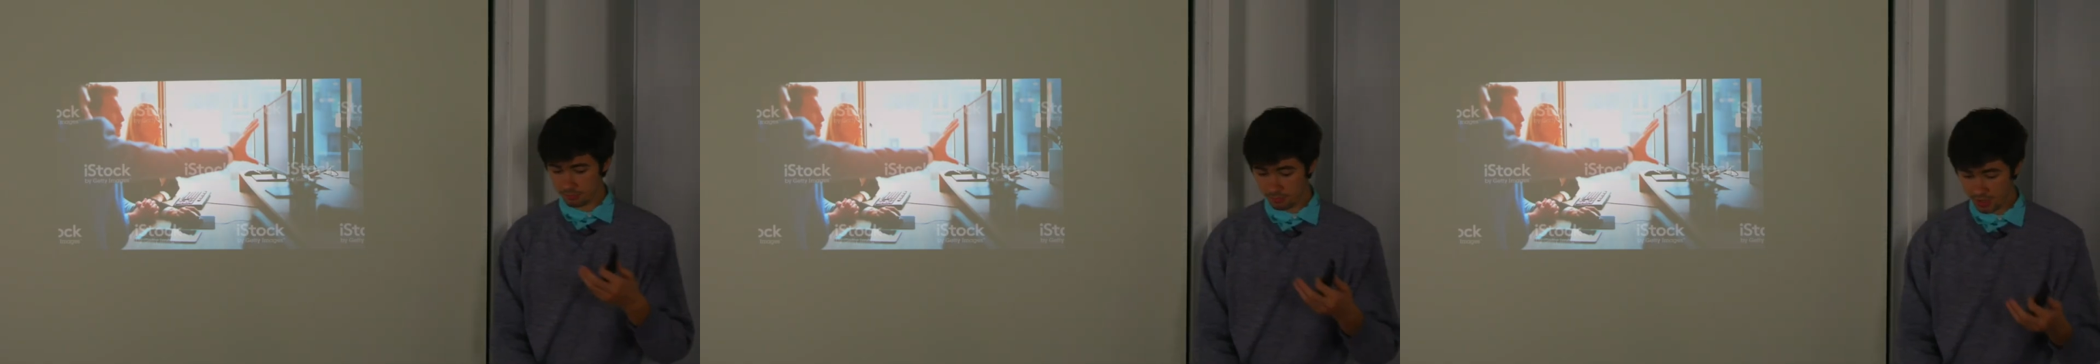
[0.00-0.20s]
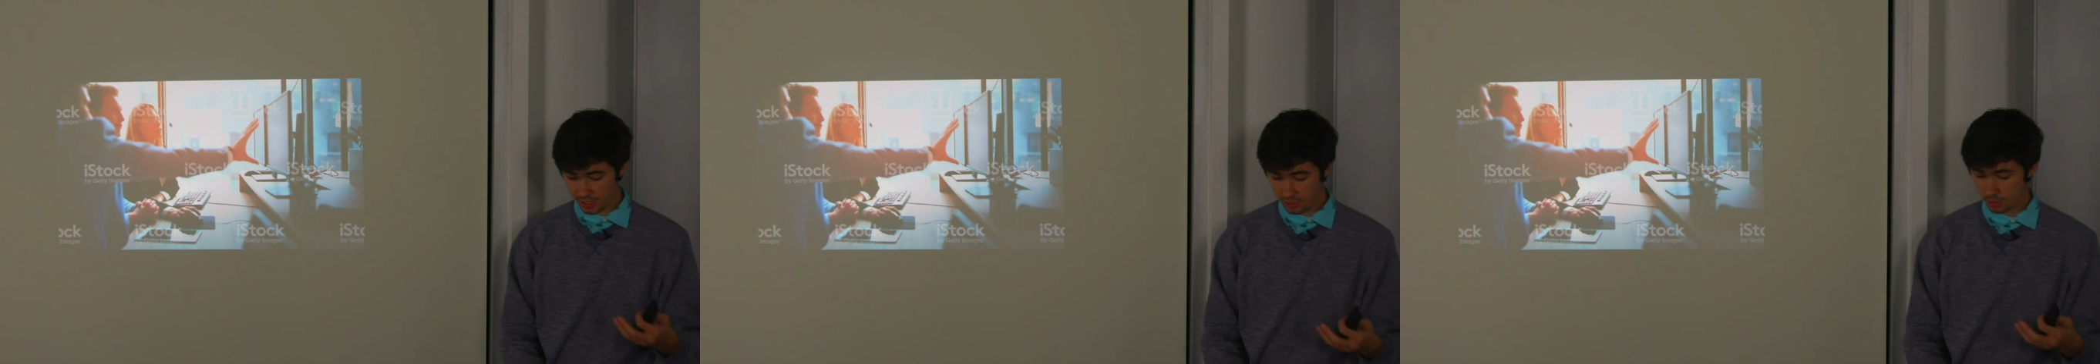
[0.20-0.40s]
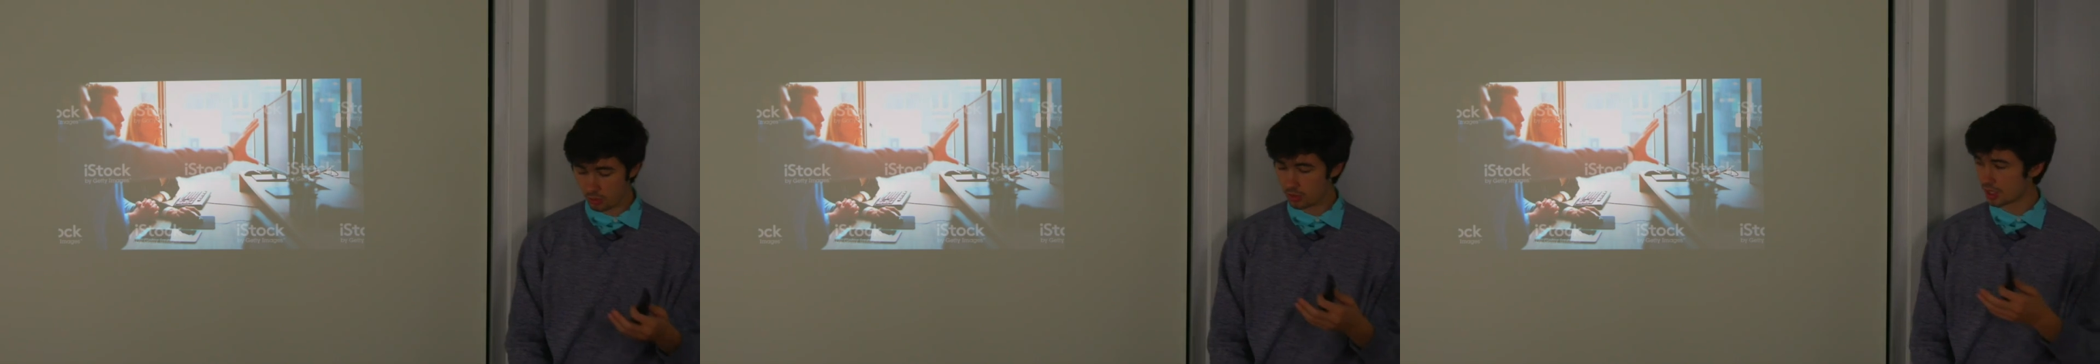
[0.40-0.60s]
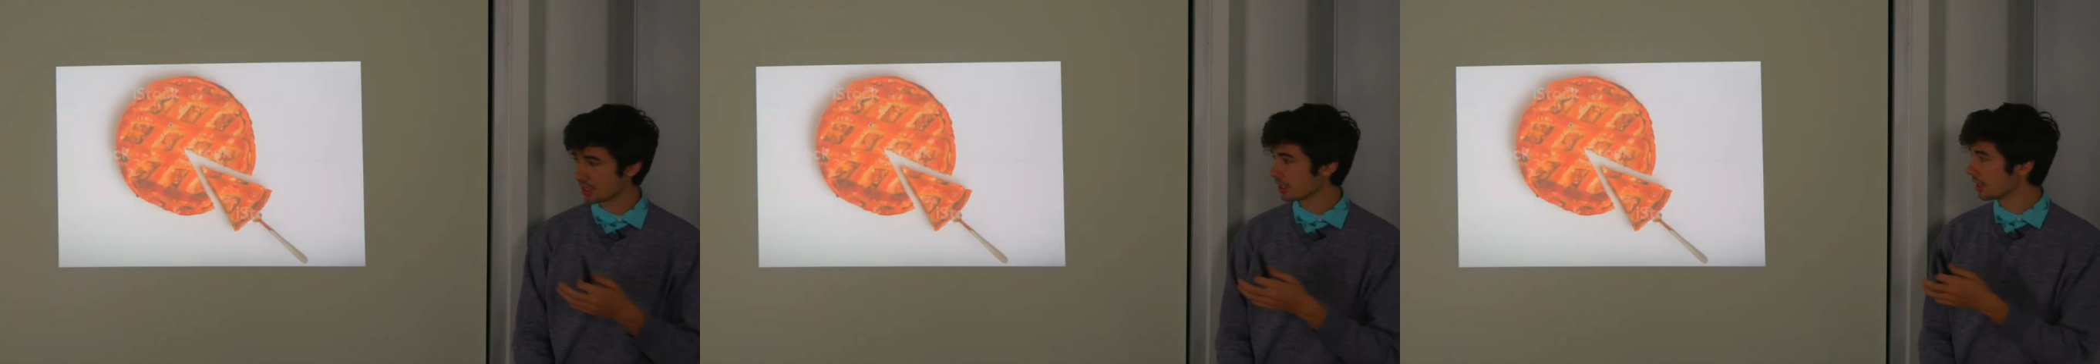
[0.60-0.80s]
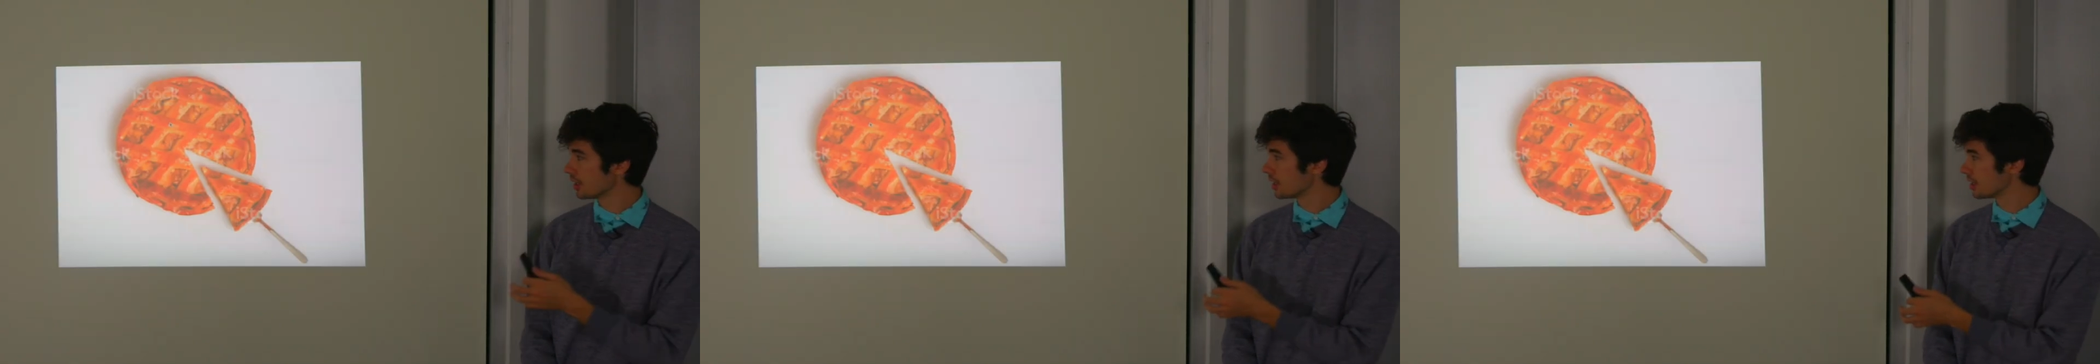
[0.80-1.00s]
Bitcoin
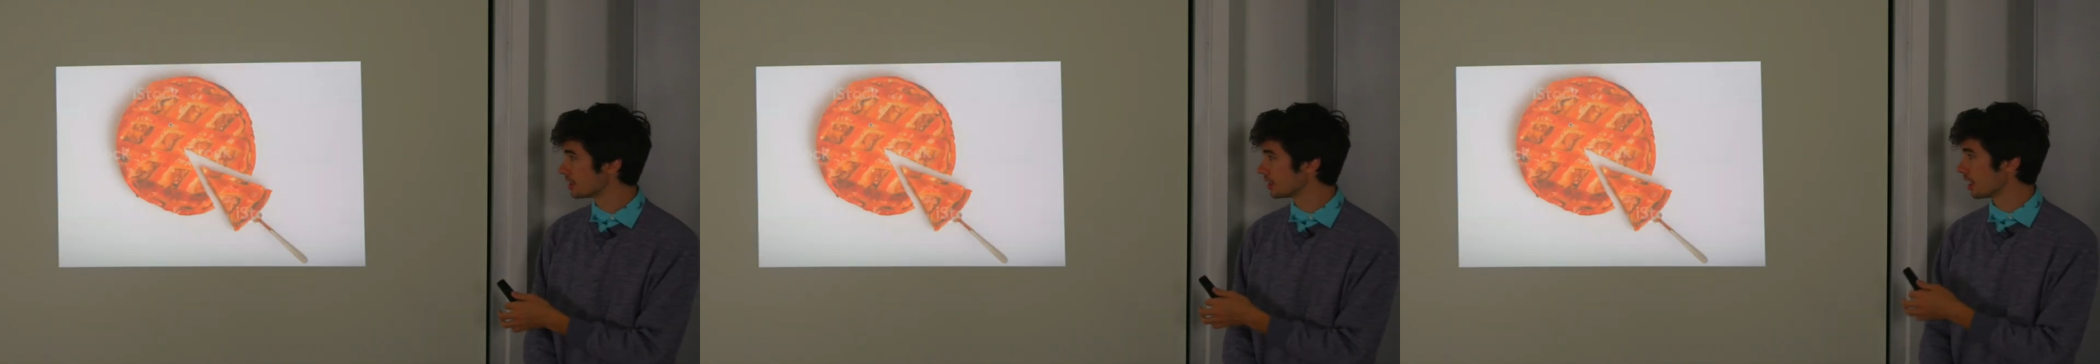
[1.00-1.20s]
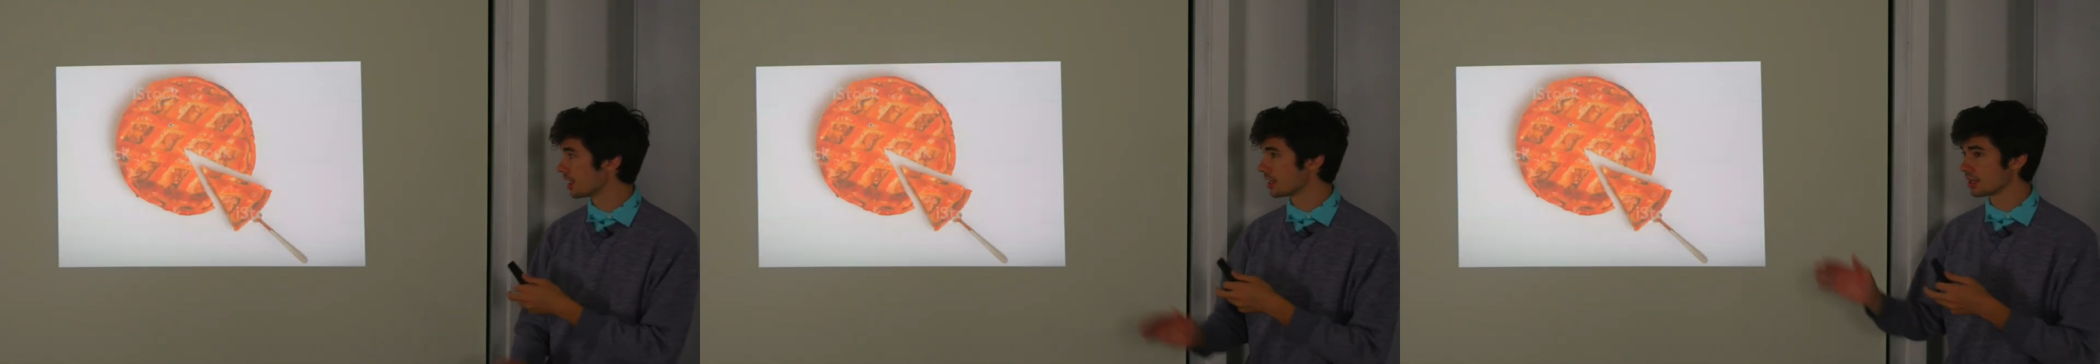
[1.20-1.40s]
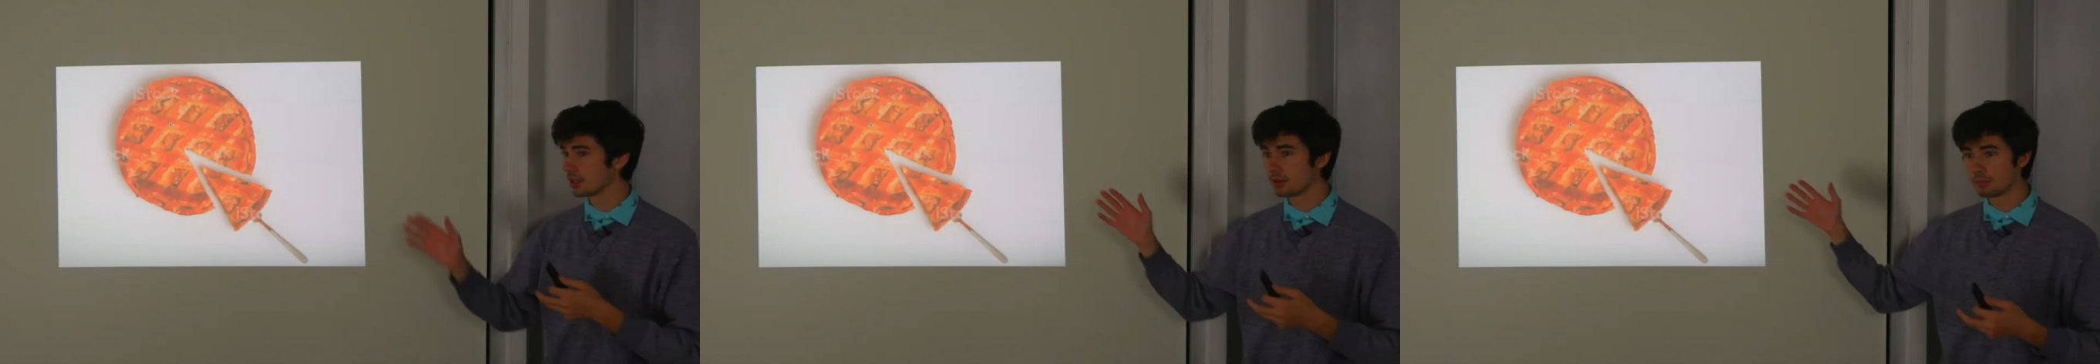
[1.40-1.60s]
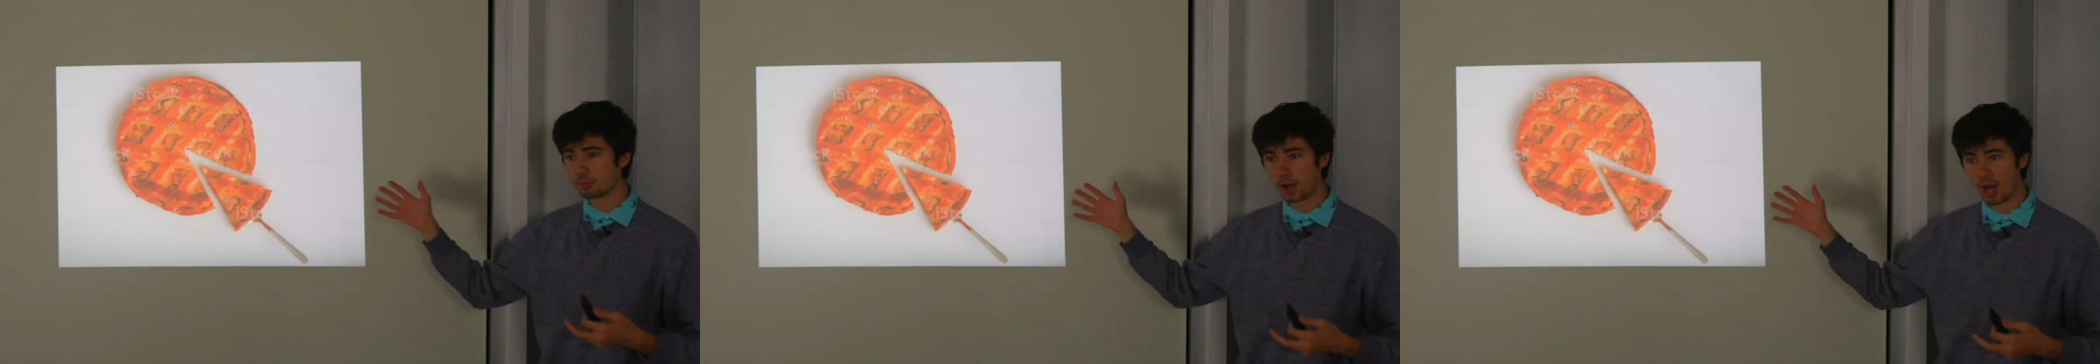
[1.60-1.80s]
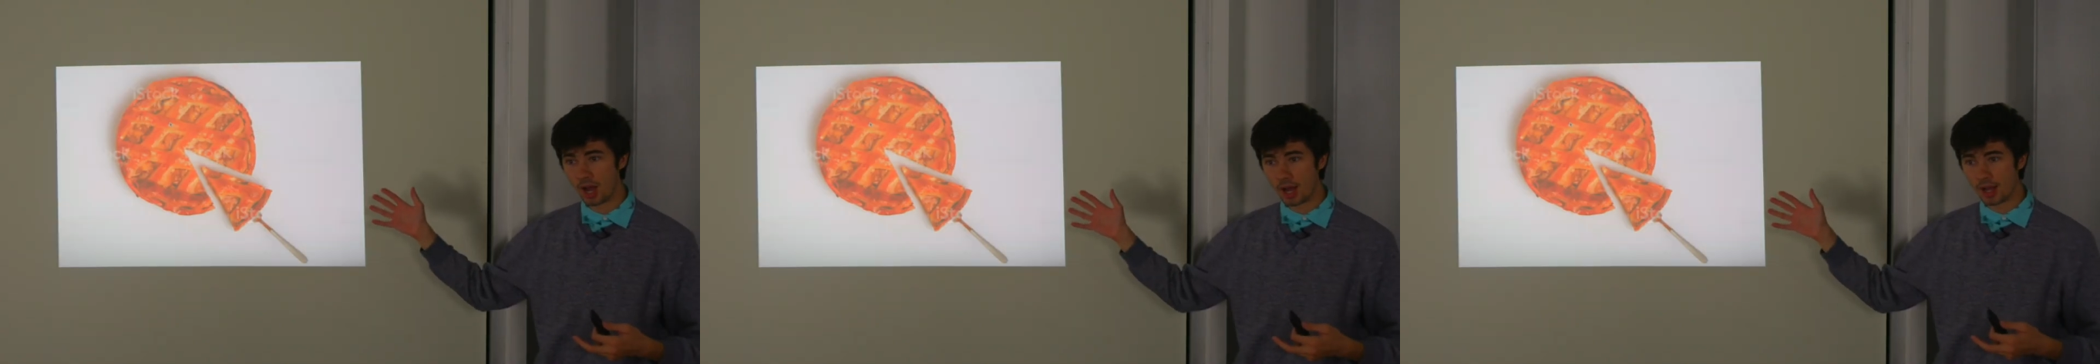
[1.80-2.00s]
is like
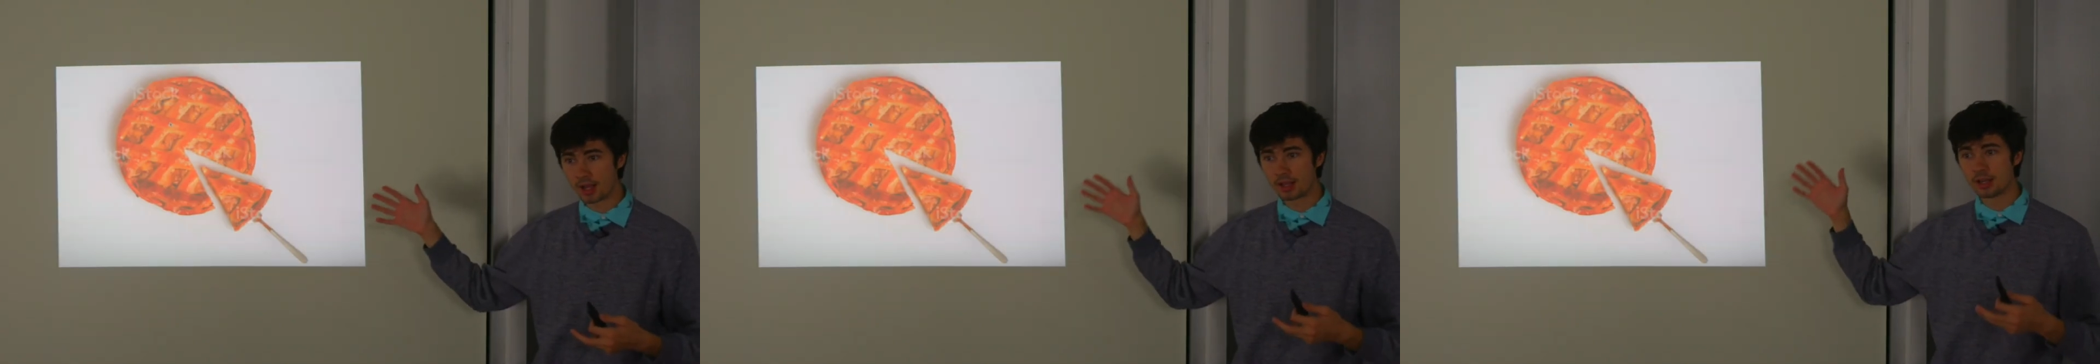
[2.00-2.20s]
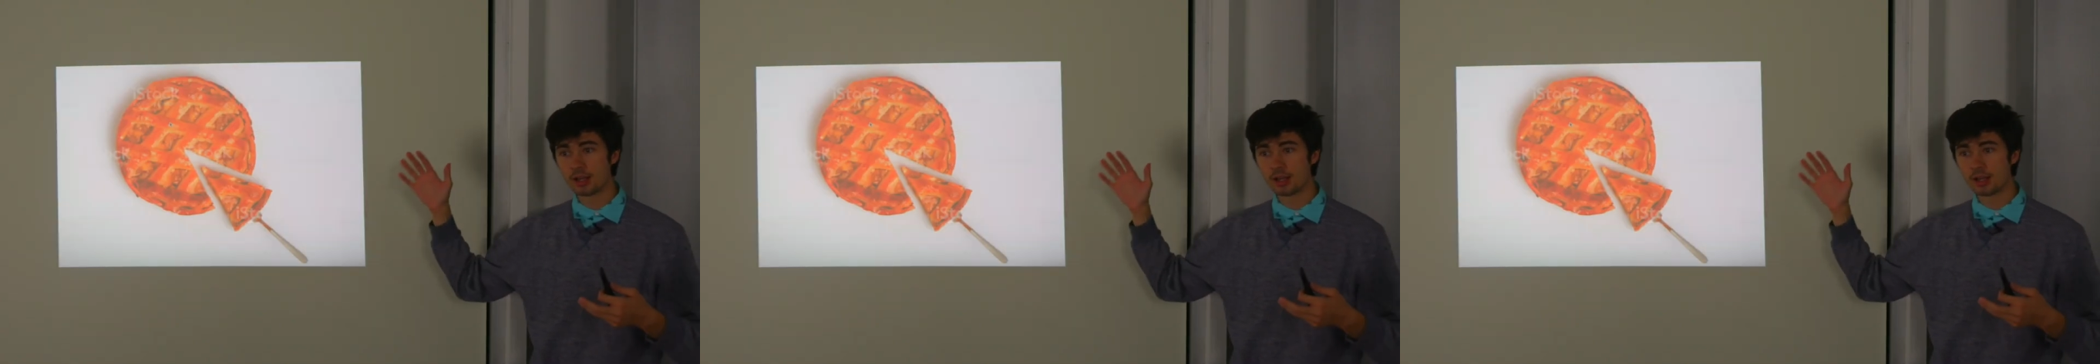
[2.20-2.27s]
pie.